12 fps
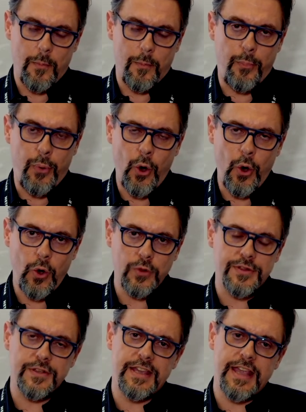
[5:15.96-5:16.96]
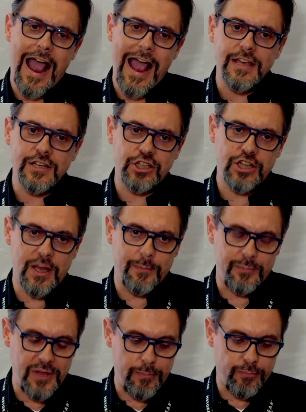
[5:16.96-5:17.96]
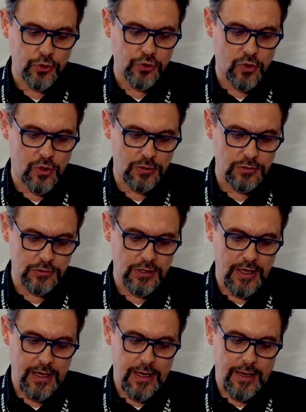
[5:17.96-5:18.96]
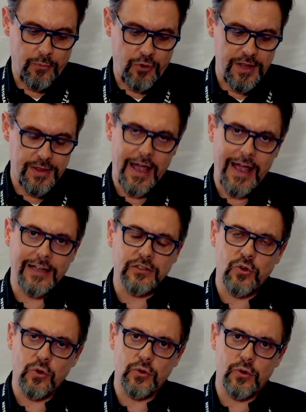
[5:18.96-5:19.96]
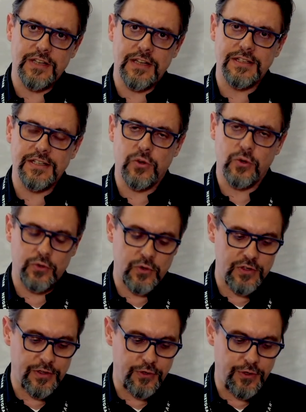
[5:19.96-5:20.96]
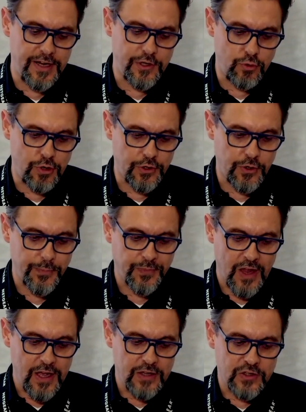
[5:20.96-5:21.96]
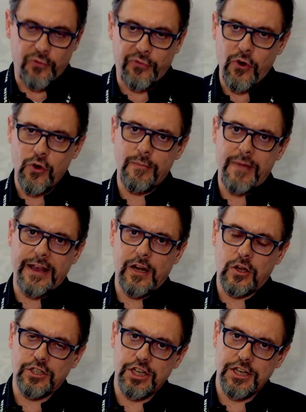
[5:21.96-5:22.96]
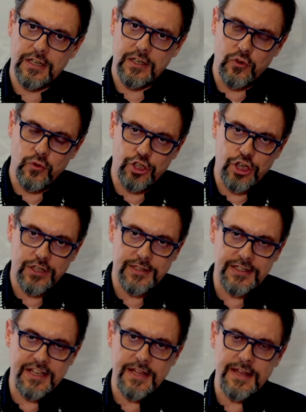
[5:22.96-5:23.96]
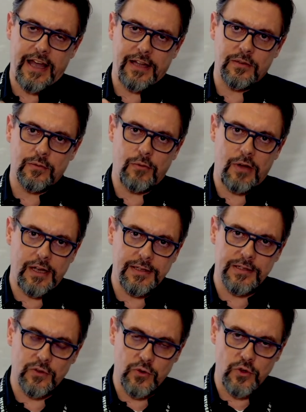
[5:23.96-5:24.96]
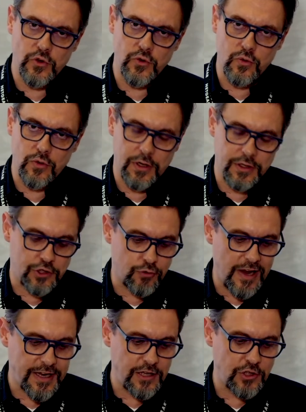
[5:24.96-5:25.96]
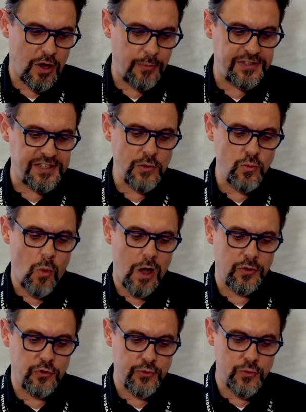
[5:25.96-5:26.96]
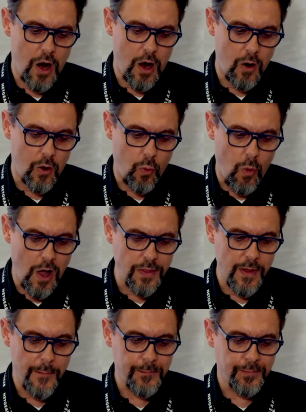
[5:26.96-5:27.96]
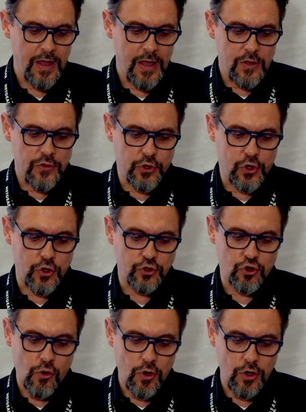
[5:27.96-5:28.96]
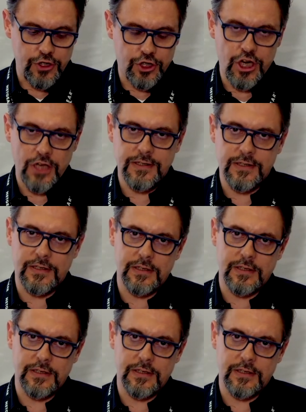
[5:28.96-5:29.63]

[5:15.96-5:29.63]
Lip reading: per the IGMP protocol with encoders and decoders on the network. So follow my logic, you just did that, right? So you drag and drop T1 to R1, the controller just